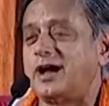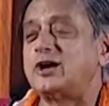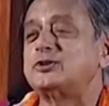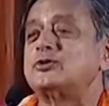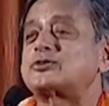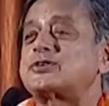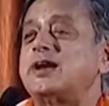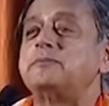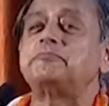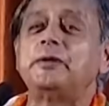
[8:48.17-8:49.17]
How do you
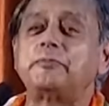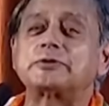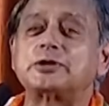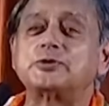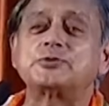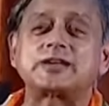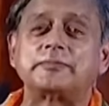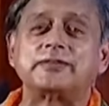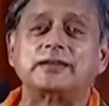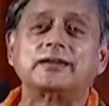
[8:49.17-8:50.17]
train people to do
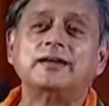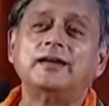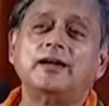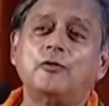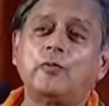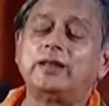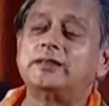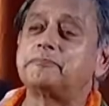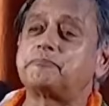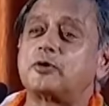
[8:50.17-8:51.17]
something
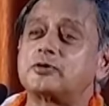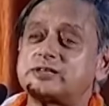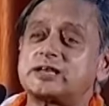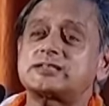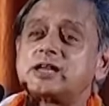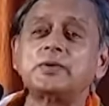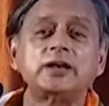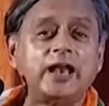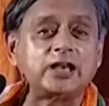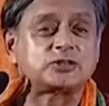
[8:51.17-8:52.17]
when the process they
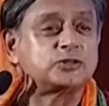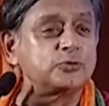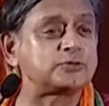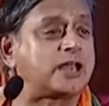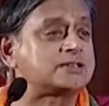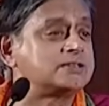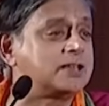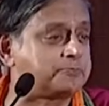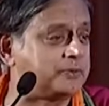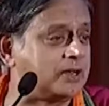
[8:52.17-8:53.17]
will need to use hasn't
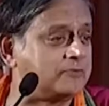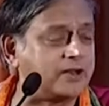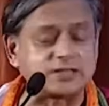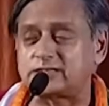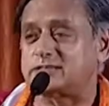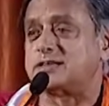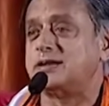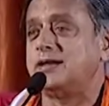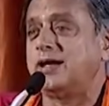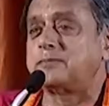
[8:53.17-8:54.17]
yet been invented?
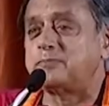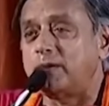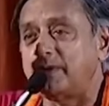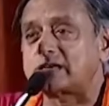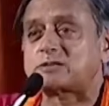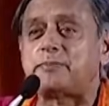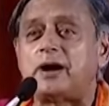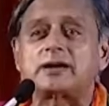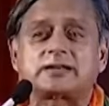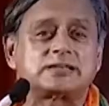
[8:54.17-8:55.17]
It may be a
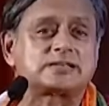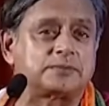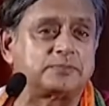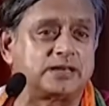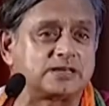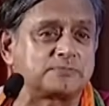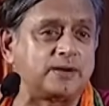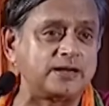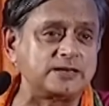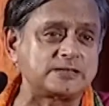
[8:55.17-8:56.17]
spark in somebody's
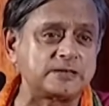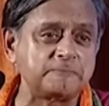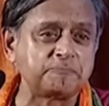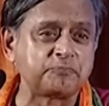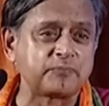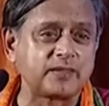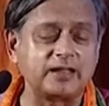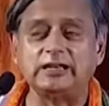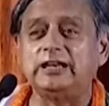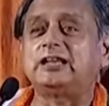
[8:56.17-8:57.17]
mind.
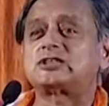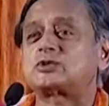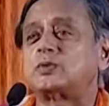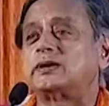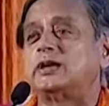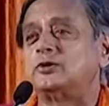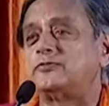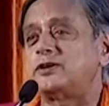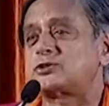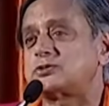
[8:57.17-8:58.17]
It leads to an
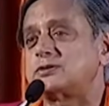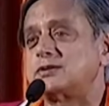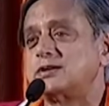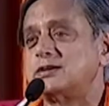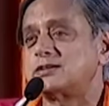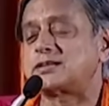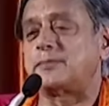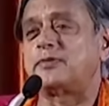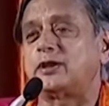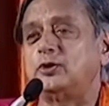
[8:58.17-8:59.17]
innovation.
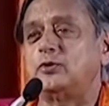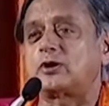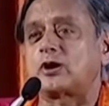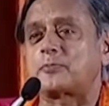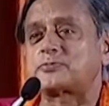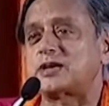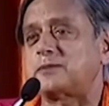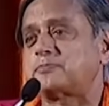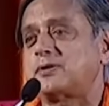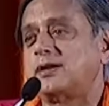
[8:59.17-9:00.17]
Something new crops
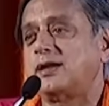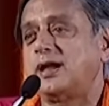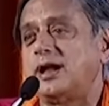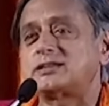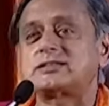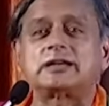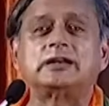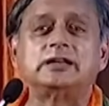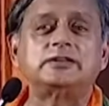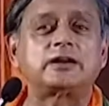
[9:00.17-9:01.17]
up and
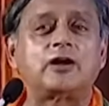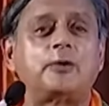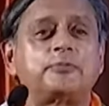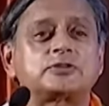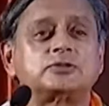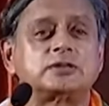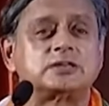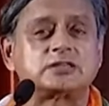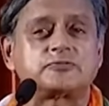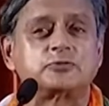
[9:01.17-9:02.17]
suddenly there are
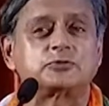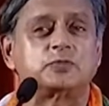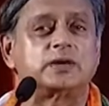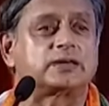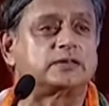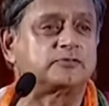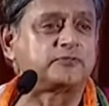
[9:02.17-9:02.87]
opportunities for you to work in